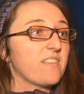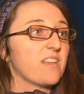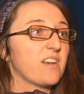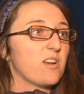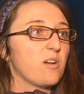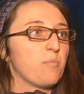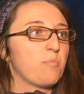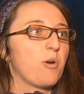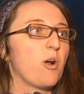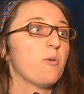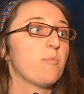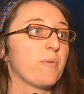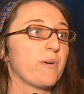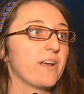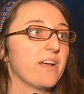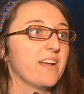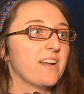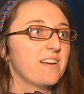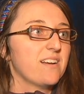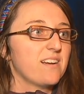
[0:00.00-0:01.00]

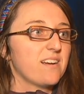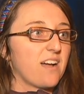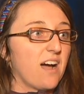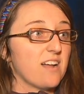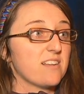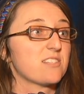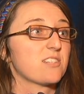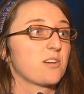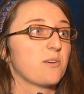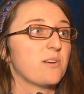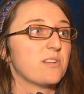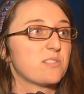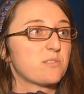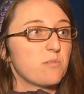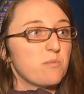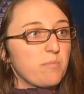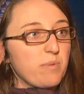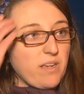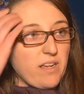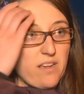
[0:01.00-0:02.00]
appropriate consequence
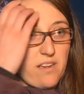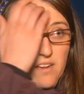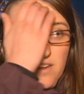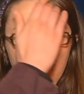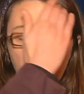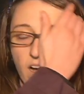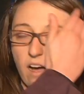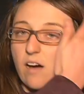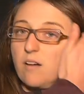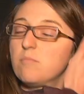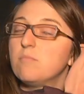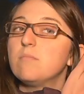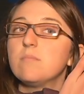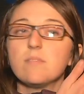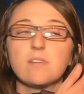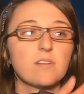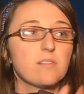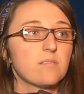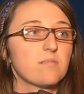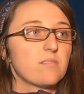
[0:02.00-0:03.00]
would be
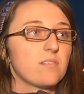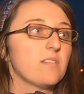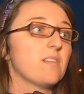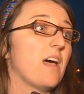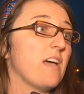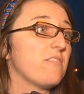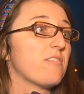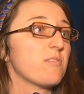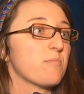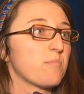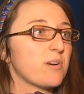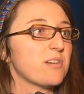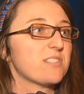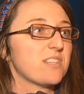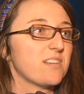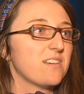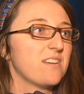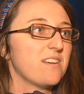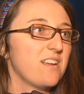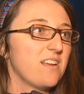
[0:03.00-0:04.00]
life in
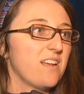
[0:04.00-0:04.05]
prison.